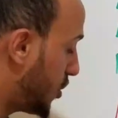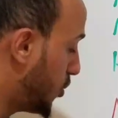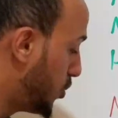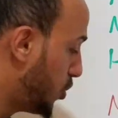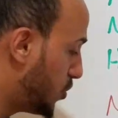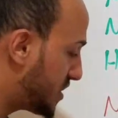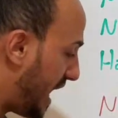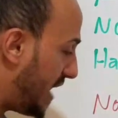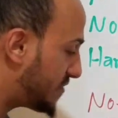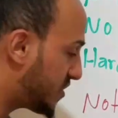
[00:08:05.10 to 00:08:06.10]
You use
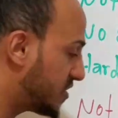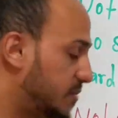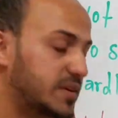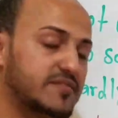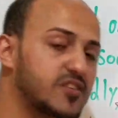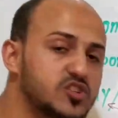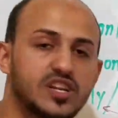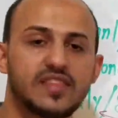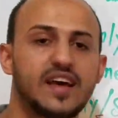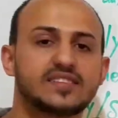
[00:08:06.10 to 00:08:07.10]
after them inversion,
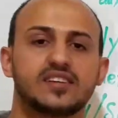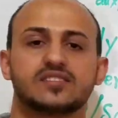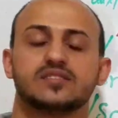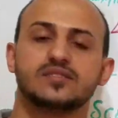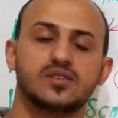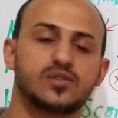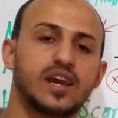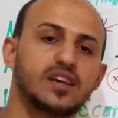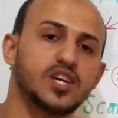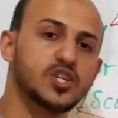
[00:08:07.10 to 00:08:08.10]
and that's it.
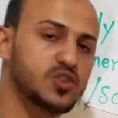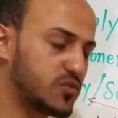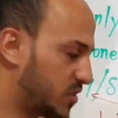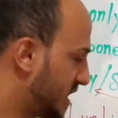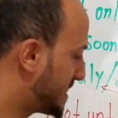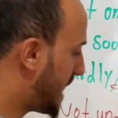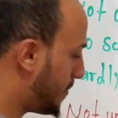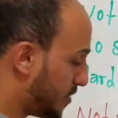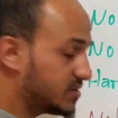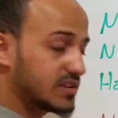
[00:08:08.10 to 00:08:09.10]
Okay. So for
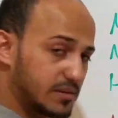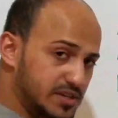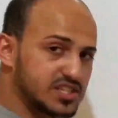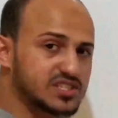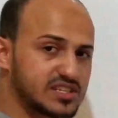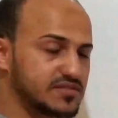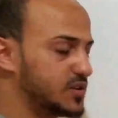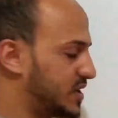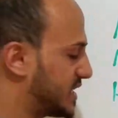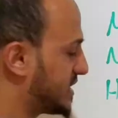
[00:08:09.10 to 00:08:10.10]
example, let me just give you
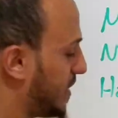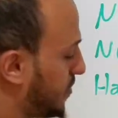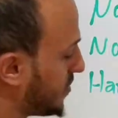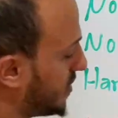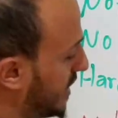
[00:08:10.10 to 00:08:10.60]
an example.